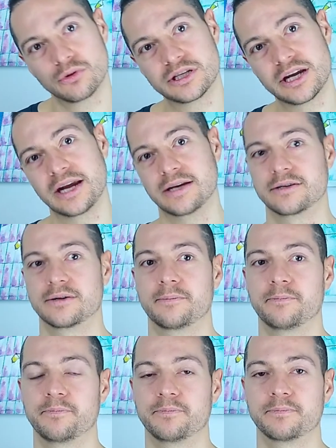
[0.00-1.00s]
change.
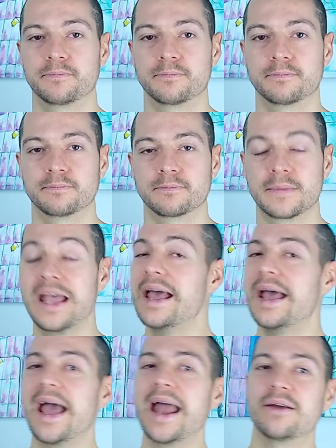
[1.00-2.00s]

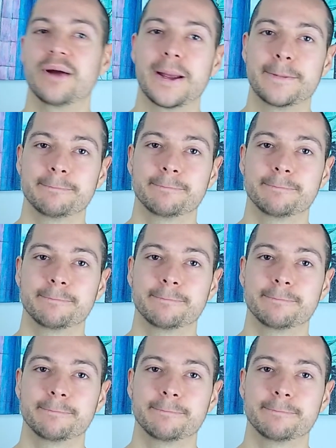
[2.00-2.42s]
Anyway,